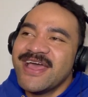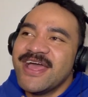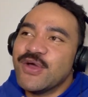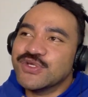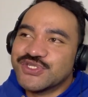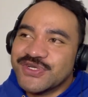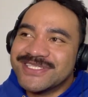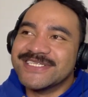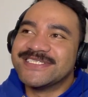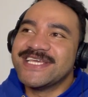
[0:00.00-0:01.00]
it was good
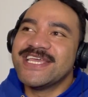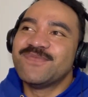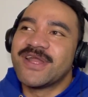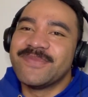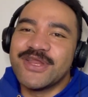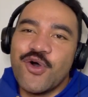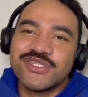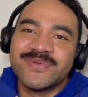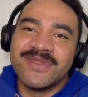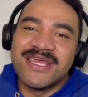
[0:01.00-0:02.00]
to see, but I mean,
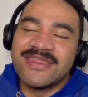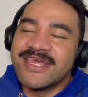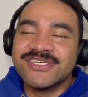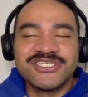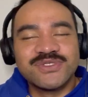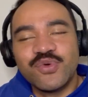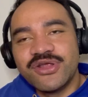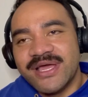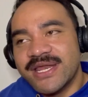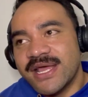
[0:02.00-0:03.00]
ultimately things just
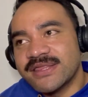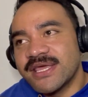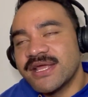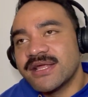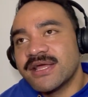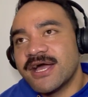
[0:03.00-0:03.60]
weren't connecting.